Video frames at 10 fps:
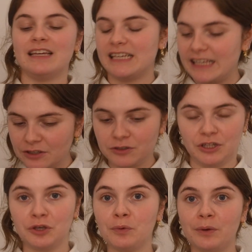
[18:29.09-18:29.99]
heal
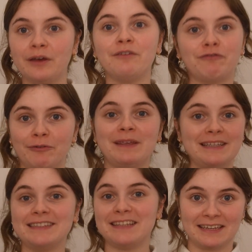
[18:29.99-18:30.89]
you from the
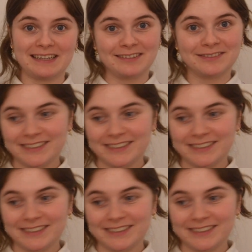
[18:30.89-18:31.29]
inside out.